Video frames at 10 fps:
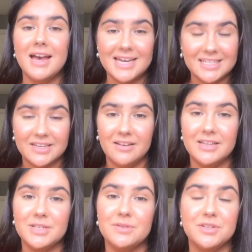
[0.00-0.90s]
and I'd
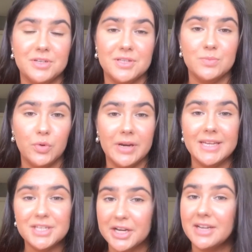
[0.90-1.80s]
like to introduce more
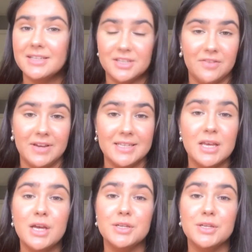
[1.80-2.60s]
internal surveys